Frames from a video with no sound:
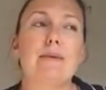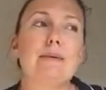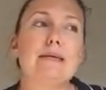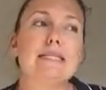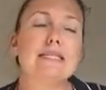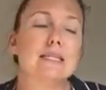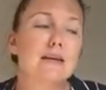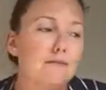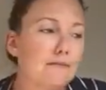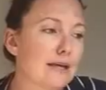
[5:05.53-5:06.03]

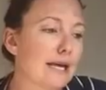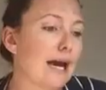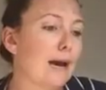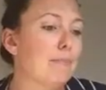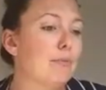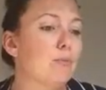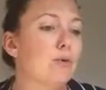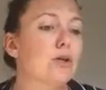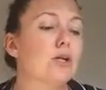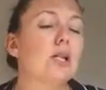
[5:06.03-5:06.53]
It's definitely
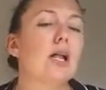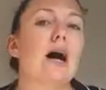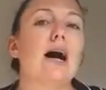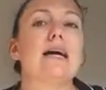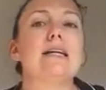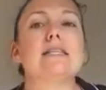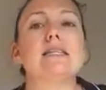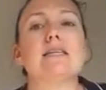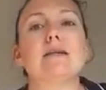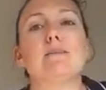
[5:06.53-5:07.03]
happened with
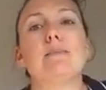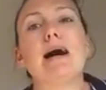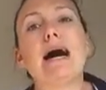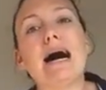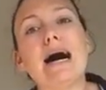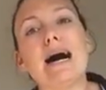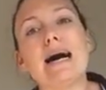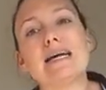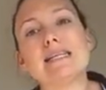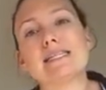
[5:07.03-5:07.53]
clients in the
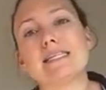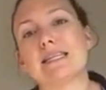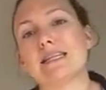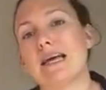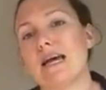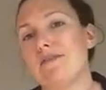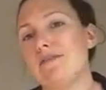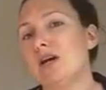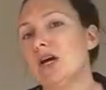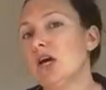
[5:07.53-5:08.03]
past that
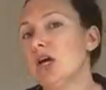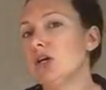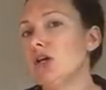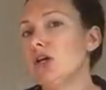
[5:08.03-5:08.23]
they've,